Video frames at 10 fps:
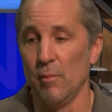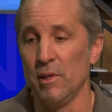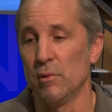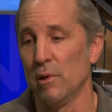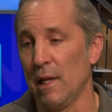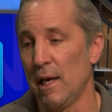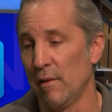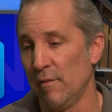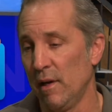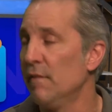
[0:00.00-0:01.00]
We do a lot
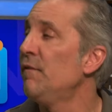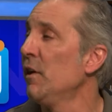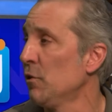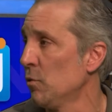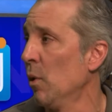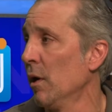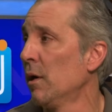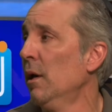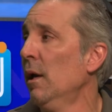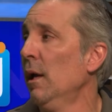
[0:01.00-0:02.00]
of finish
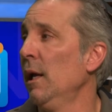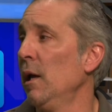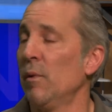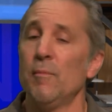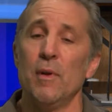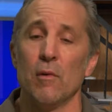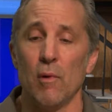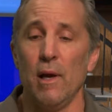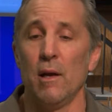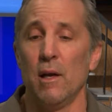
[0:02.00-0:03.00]
work. And we've been
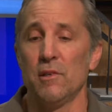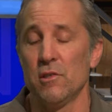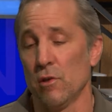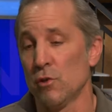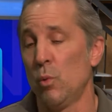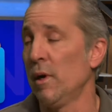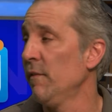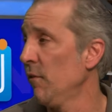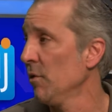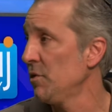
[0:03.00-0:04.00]
around, this is our
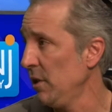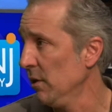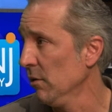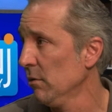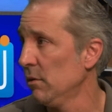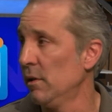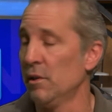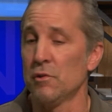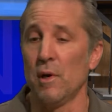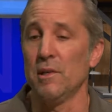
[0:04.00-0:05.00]
21st year in
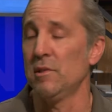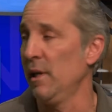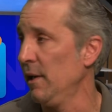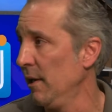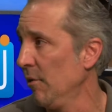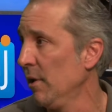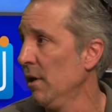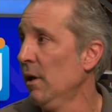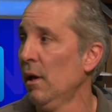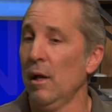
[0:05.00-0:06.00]
the tri-state
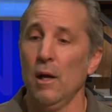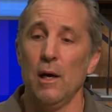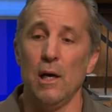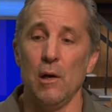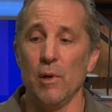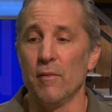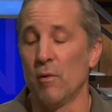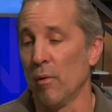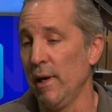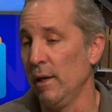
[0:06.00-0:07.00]
area. We have
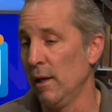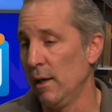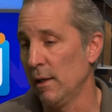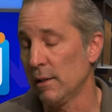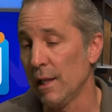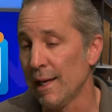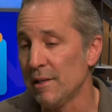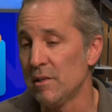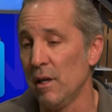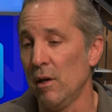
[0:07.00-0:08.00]
great
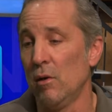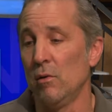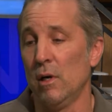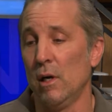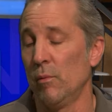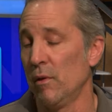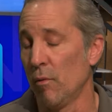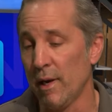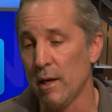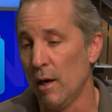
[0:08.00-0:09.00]
clientele. We
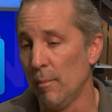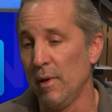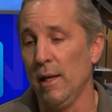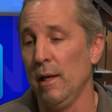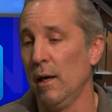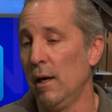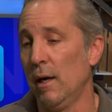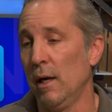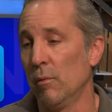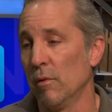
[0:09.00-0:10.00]
great company.
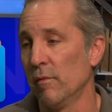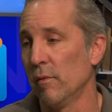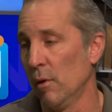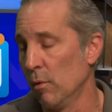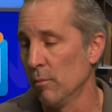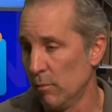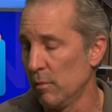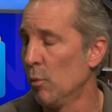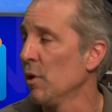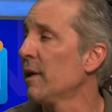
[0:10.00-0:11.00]
We're
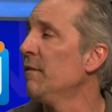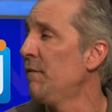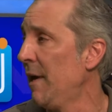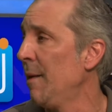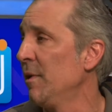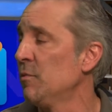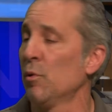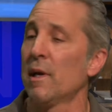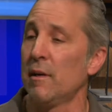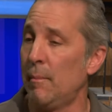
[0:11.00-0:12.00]
more like a family. It's
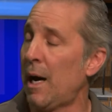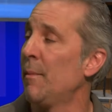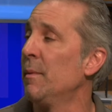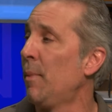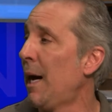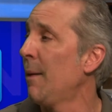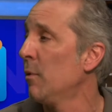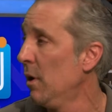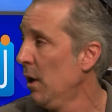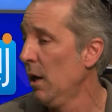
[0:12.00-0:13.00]
more like a mom and
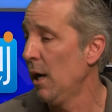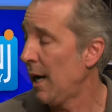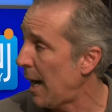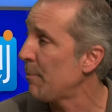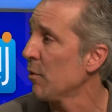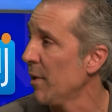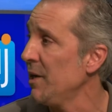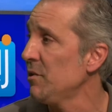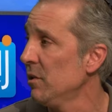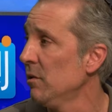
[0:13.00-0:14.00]
pop
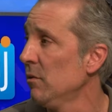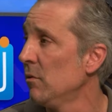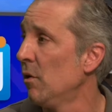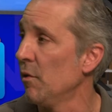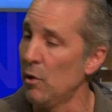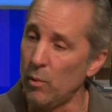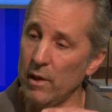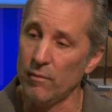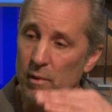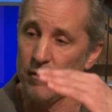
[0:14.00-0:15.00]
operation. Although
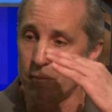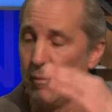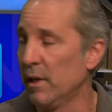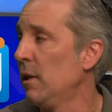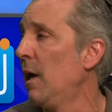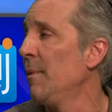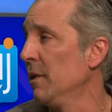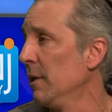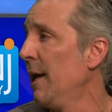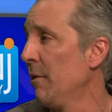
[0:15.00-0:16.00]
we've been
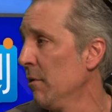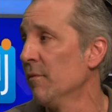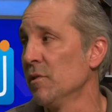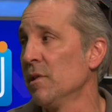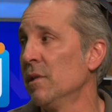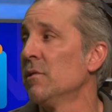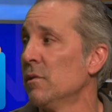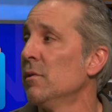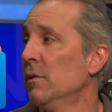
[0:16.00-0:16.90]
climbing the ladder ever since.